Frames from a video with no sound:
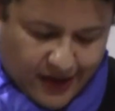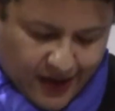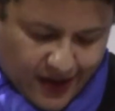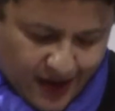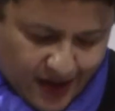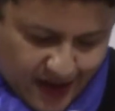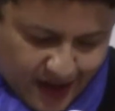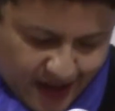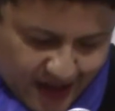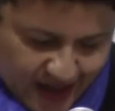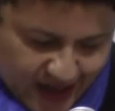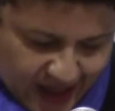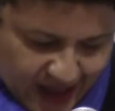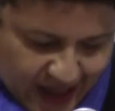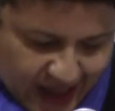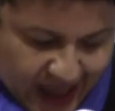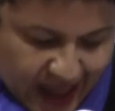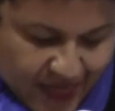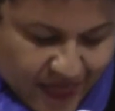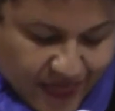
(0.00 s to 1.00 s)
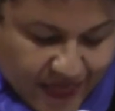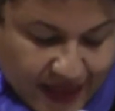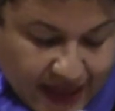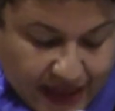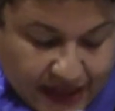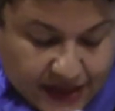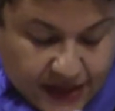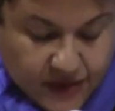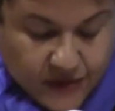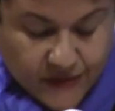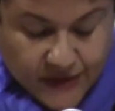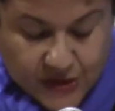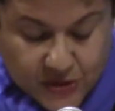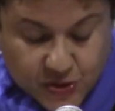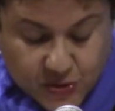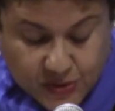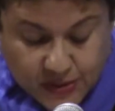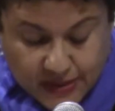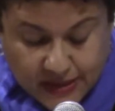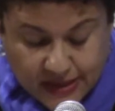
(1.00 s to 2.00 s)
uh, and then
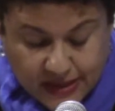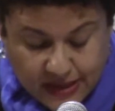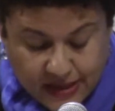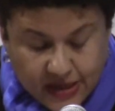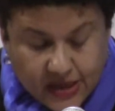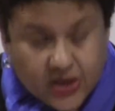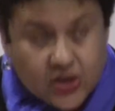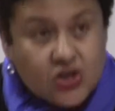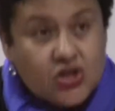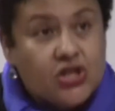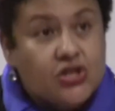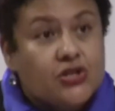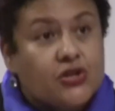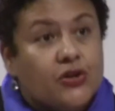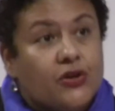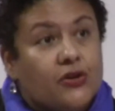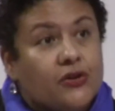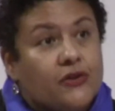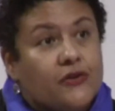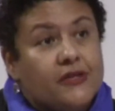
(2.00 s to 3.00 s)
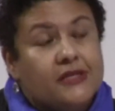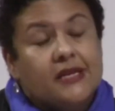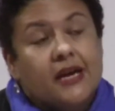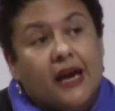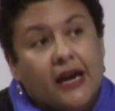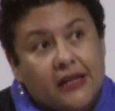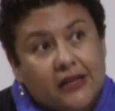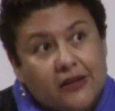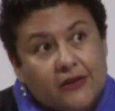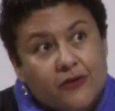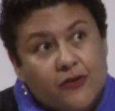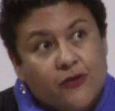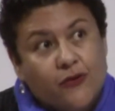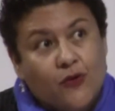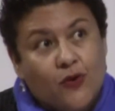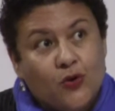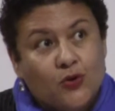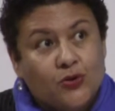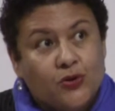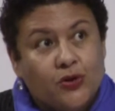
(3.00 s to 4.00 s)
eventually she turned the title of the
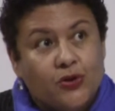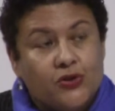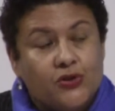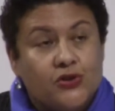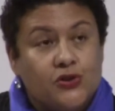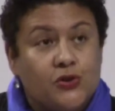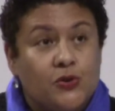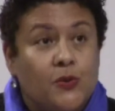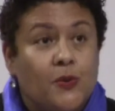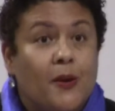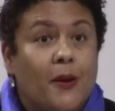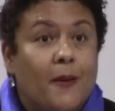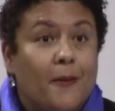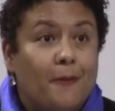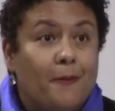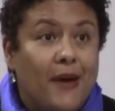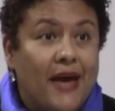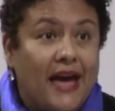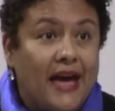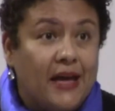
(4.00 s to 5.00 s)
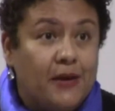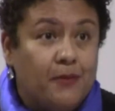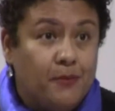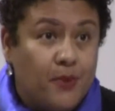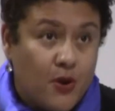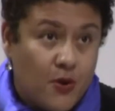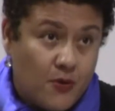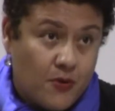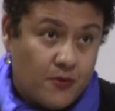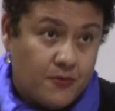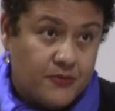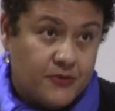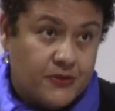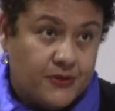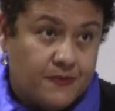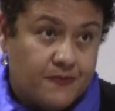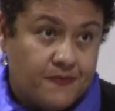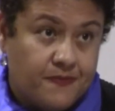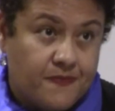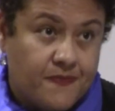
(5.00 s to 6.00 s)
folder to Bad Poems.